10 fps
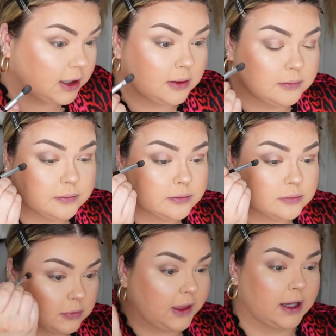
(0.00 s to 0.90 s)
up.
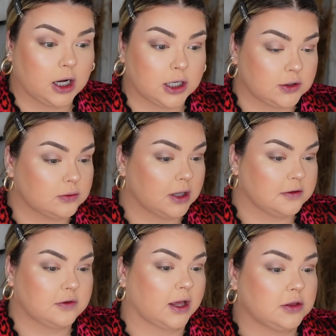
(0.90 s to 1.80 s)
Like, are you,
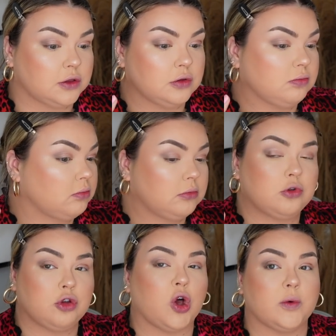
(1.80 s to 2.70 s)
it's like
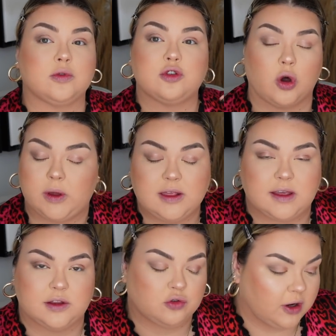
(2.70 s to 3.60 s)
so, so
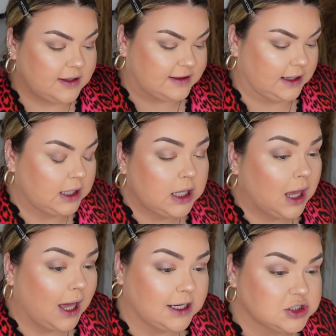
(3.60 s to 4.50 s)
easy. It's crazy.
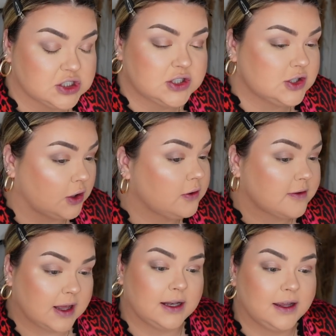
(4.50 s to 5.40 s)
And it's just so
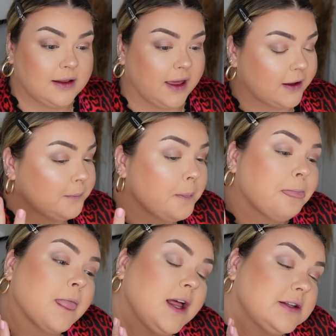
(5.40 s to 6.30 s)
stunning. Like,
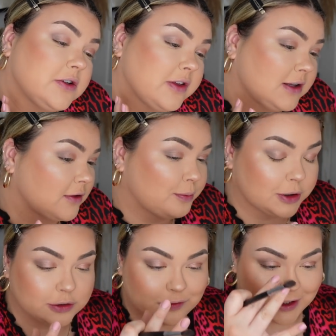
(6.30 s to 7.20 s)
it's just like this
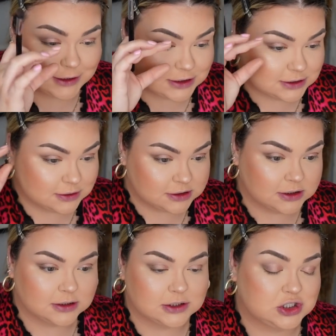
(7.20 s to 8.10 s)
perfect
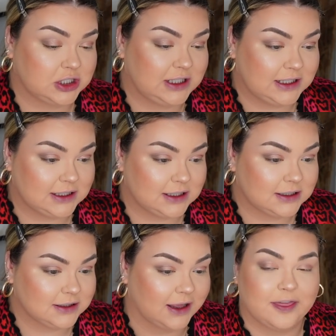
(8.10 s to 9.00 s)

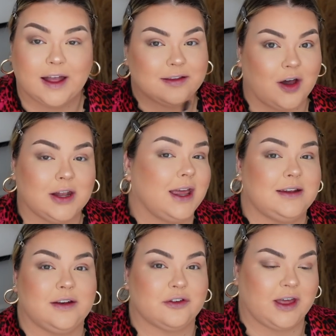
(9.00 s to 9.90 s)
sheen. Like that's all I
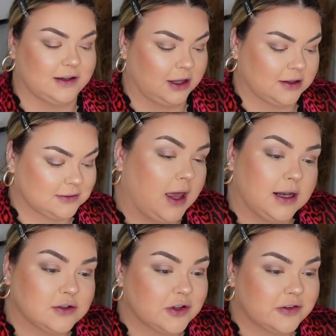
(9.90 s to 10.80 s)
did for that look. And
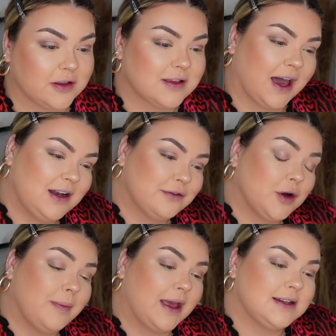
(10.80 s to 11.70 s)
it's just, it's kind of
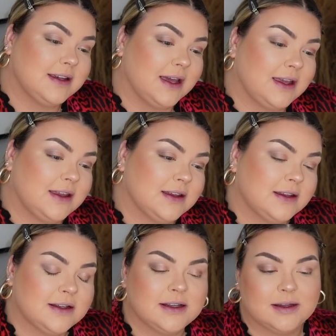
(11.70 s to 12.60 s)
romantic,
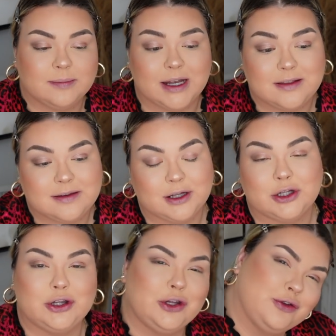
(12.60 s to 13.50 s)
but it's
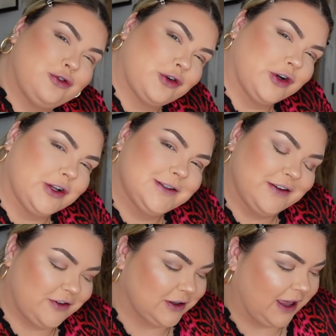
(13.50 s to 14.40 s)
still neutral
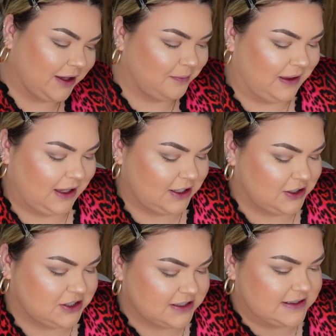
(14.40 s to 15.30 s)
if you're like me and
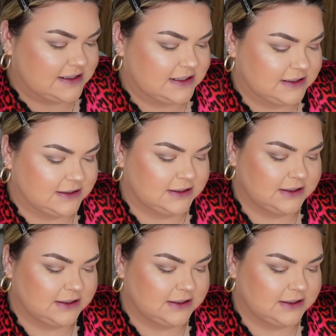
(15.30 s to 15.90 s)
you just